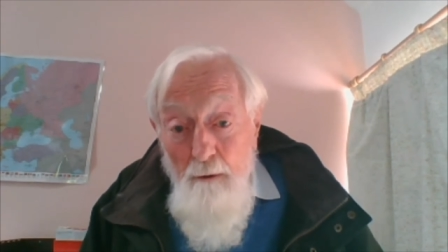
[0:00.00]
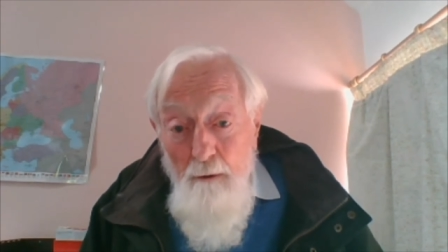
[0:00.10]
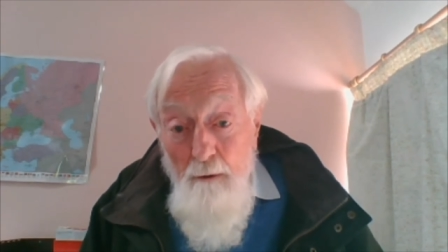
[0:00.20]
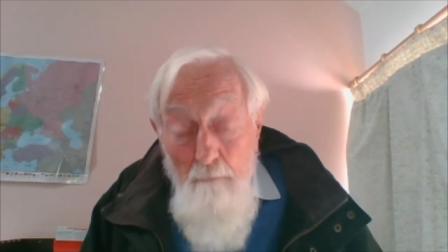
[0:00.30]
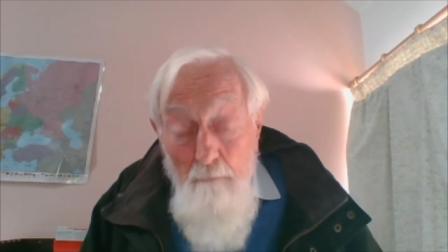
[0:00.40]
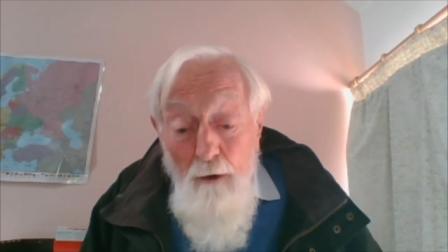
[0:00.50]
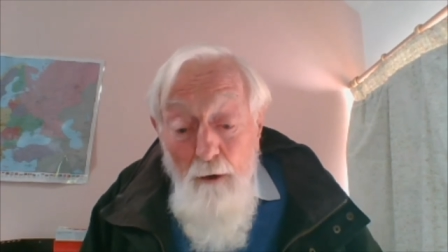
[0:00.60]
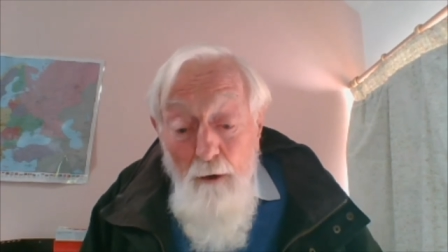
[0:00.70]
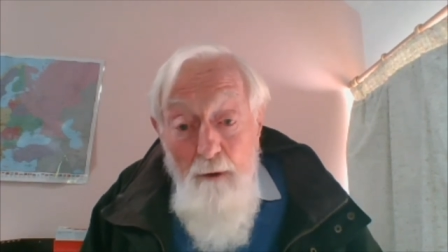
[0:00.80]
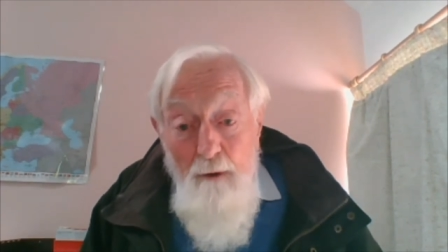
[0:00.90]

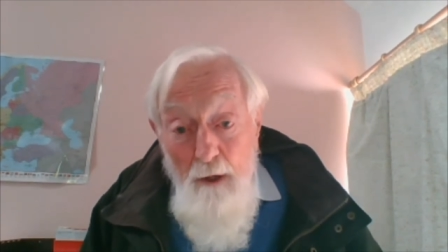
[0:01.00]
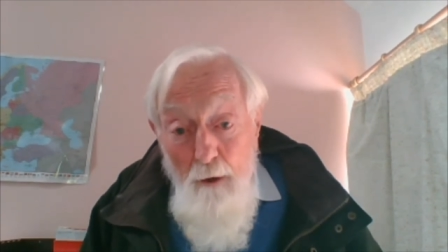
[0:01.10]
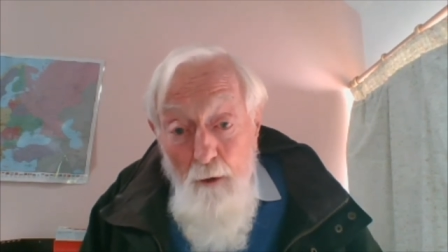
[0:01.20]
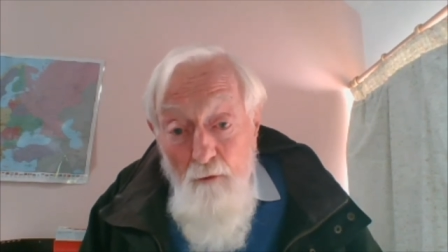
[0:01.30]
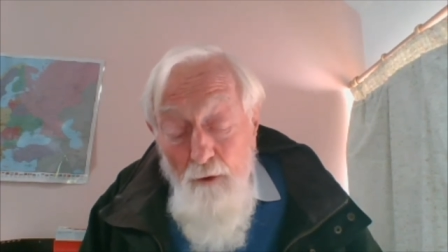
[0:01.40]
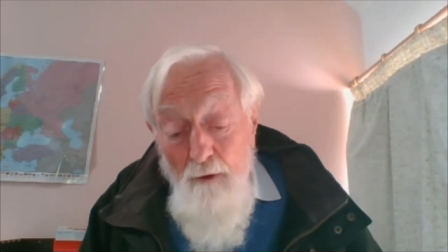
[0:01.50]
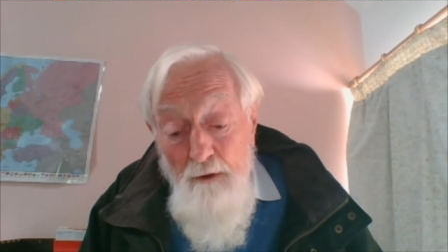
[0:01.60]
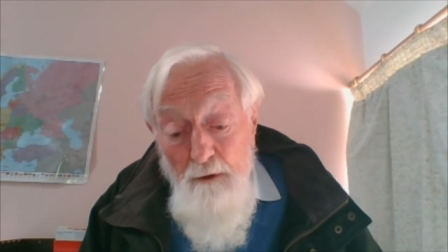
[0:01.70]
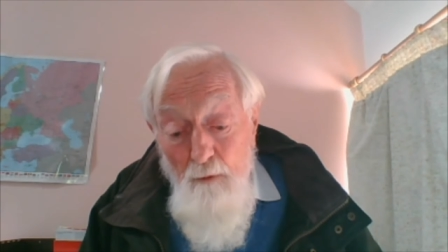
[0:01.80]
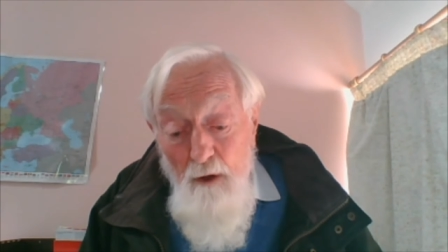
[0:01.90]
military
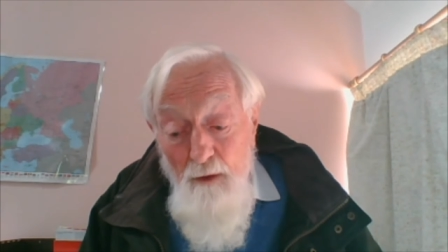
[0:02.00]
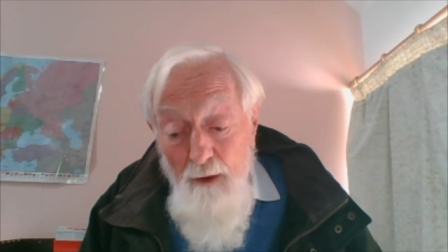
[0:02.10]
maneuvers with